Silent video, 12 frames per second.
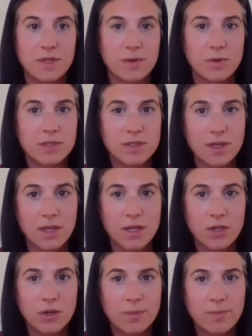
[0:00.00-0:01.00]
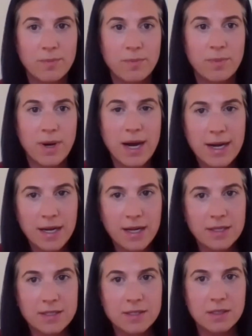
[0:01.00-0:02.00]
They were just like, your
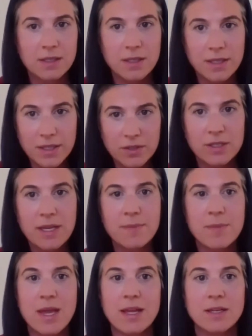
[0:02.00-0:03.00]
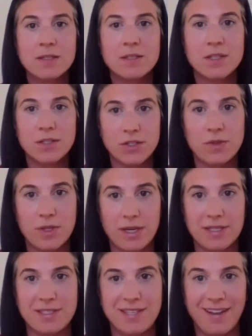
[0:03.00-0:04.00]
body is literally made to do
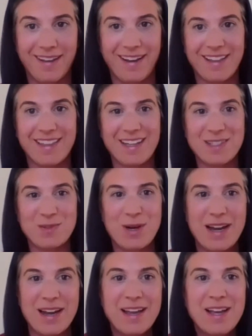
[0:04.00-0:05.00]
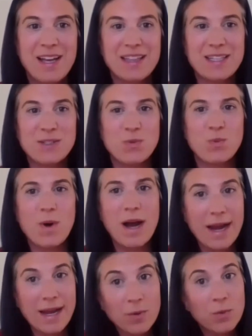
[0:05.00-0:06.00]
this. Like, that's
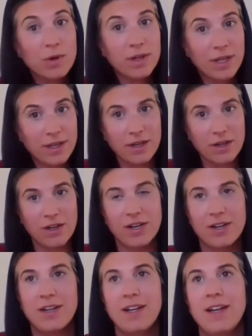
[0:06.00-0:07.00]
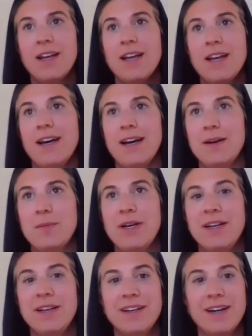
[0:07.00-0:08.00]
why we're here
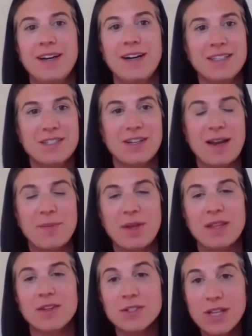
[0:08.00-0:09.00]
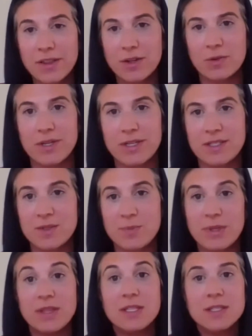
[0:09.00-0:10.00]
on this. I mean, there's other reasons,
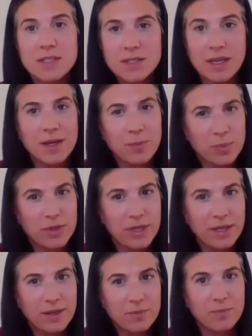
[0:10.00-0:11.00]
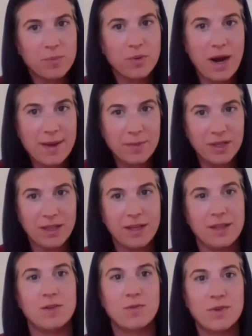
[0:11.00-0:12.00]
but this is like pretty
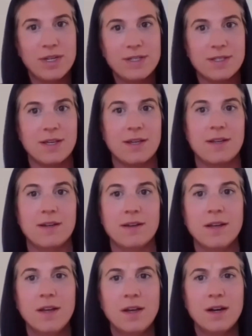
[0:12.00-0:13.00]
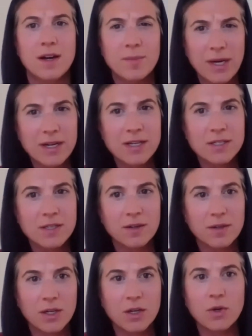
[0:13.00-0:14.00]
primally the reason. And our bodies
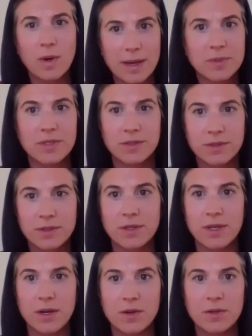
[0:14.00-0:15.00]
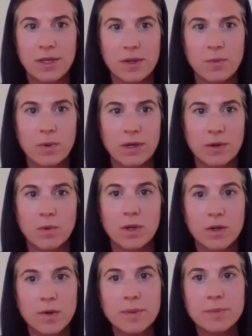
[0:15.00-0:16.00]
are equipped, like
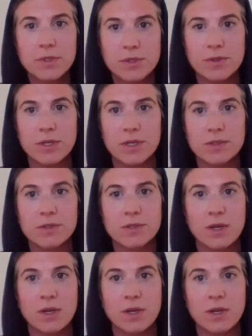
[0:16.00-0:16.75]
we're equipped to do this.